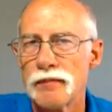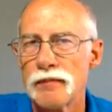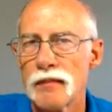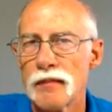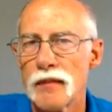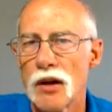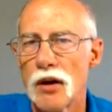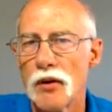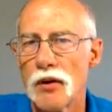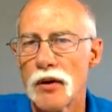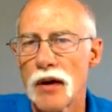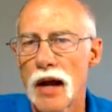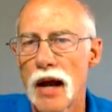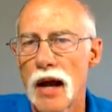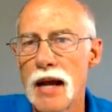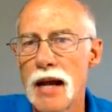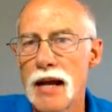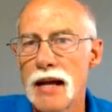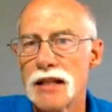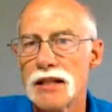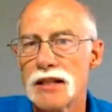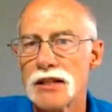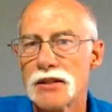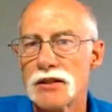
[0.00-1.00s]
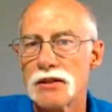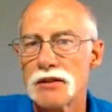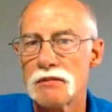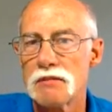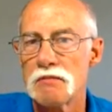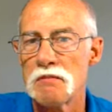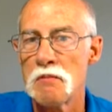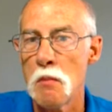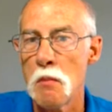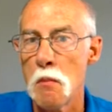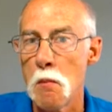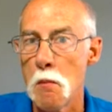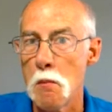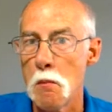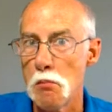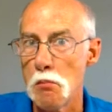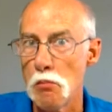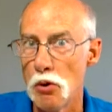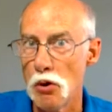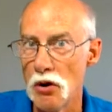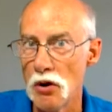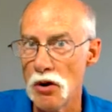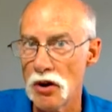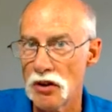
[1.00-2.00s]
Okay, it
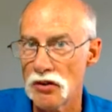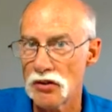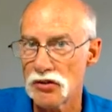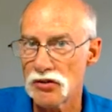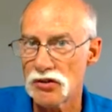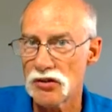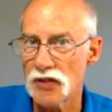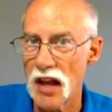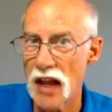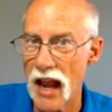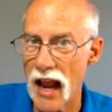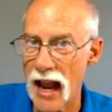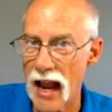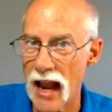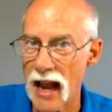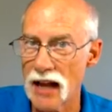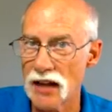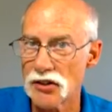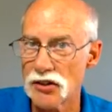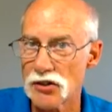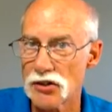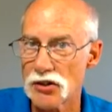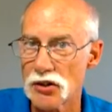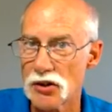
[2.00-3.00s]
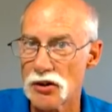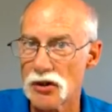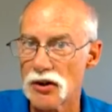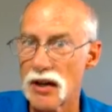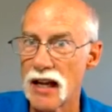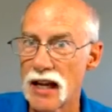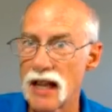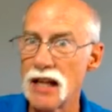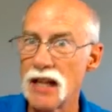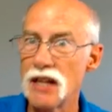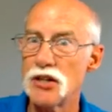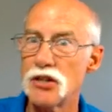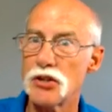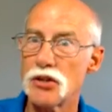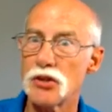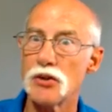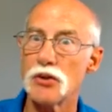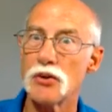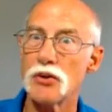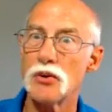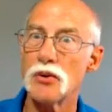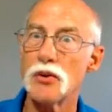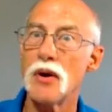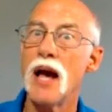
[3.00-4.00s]
puts the answer
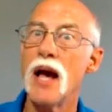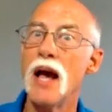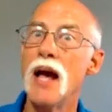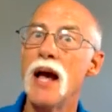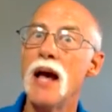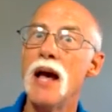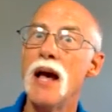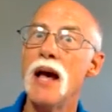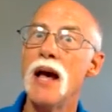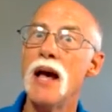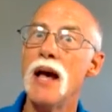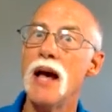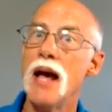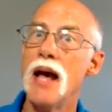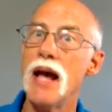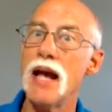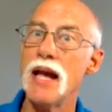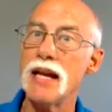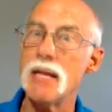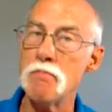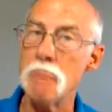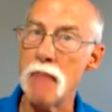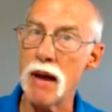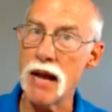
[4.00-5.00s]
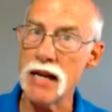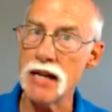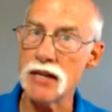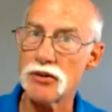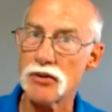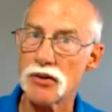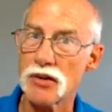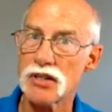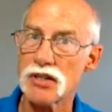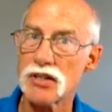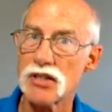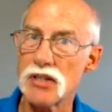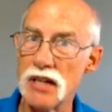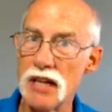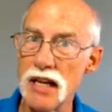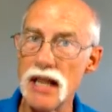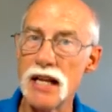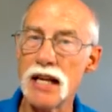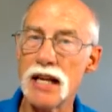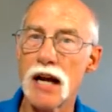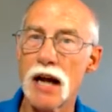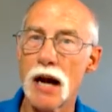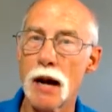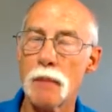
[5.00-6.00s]
into a matrix
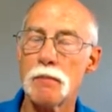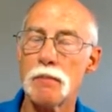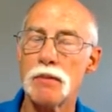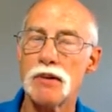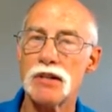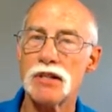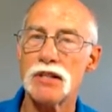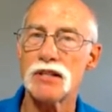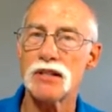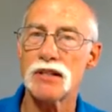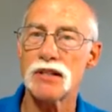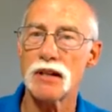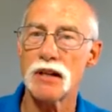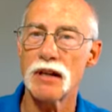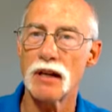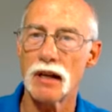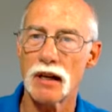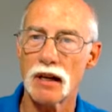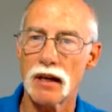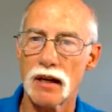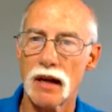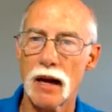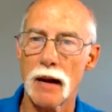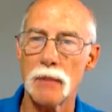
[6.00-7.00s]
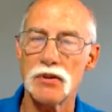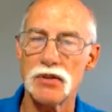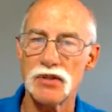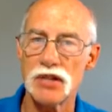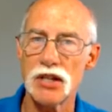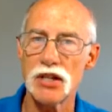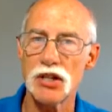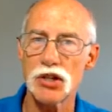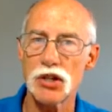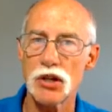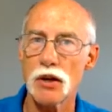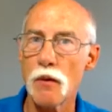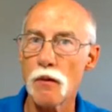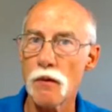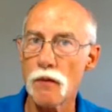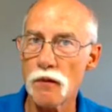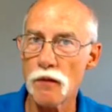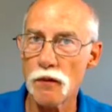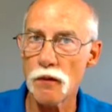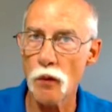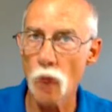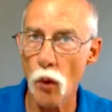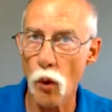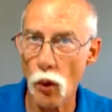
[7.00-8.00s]
decomposition
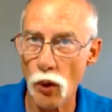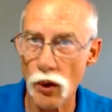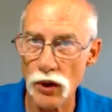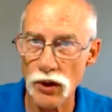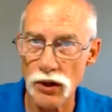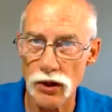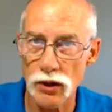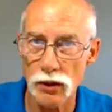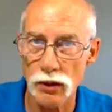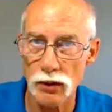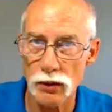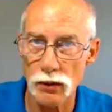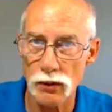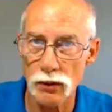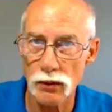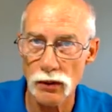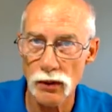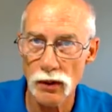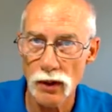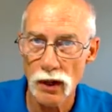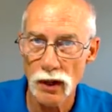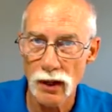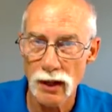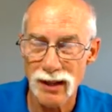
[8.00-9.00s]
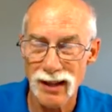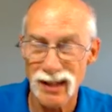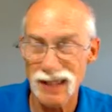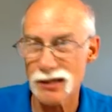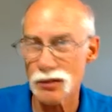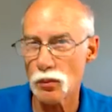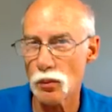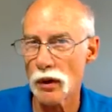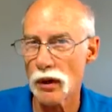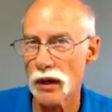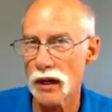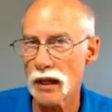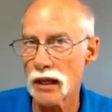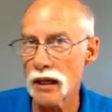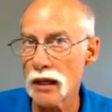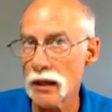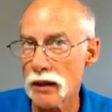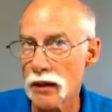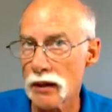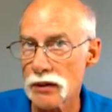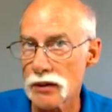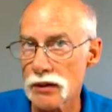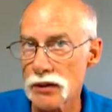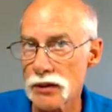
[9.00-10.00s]
for you, is what it
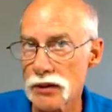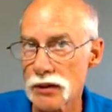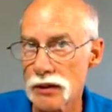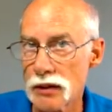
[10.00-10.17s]
is.